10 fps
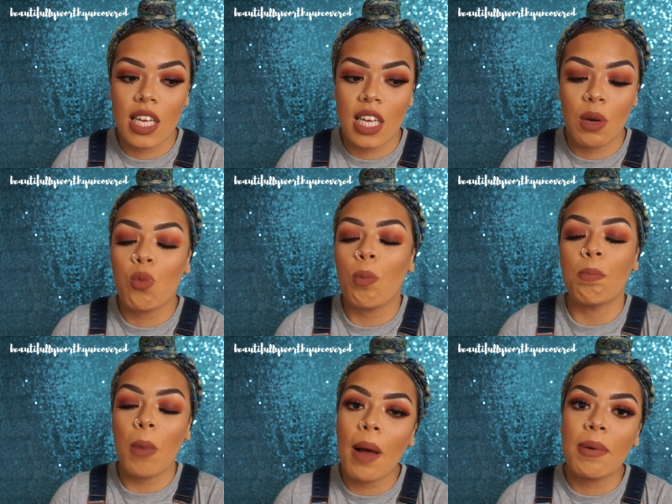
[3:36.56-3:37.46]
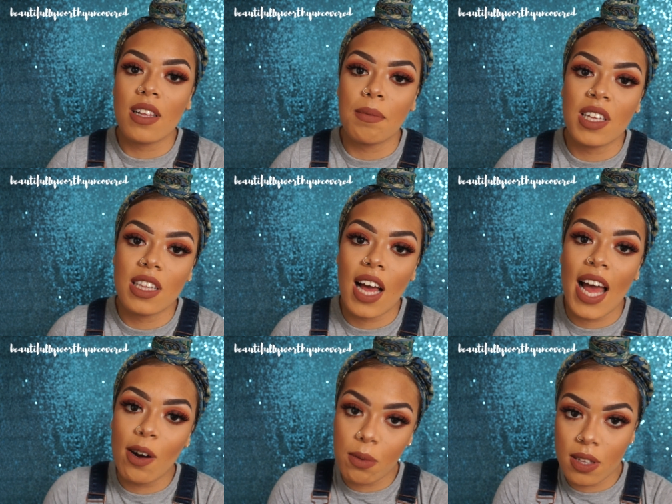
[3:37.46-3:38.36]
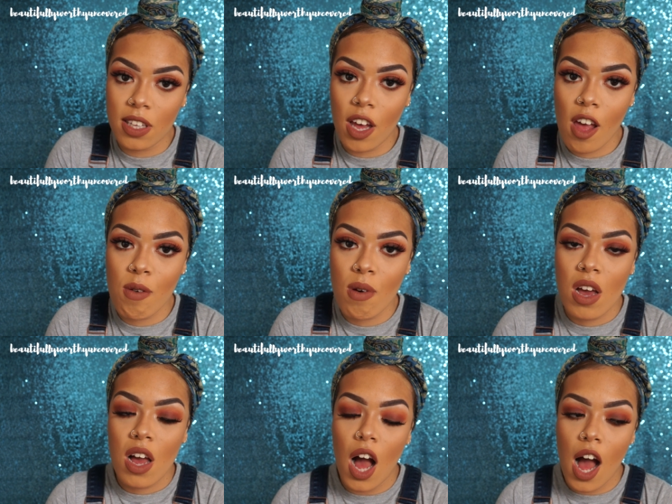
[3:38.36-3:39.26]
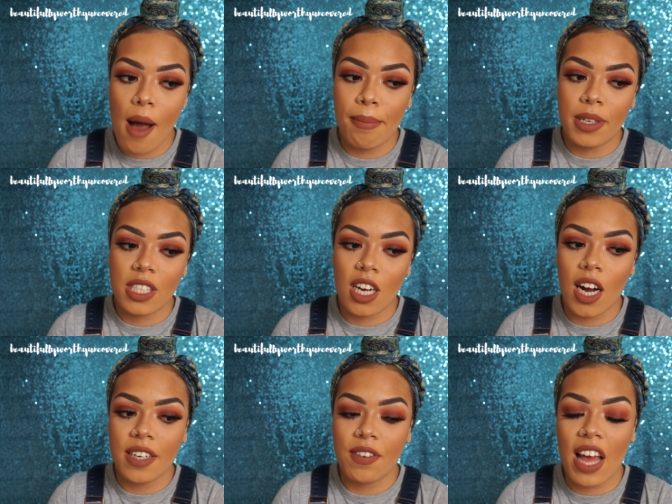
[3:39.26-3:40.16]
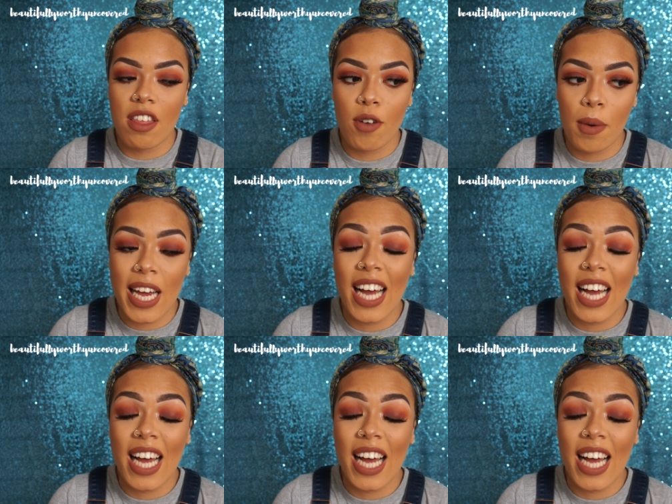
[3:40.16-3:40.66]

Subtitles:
It might be something that helps you to kind of get through it.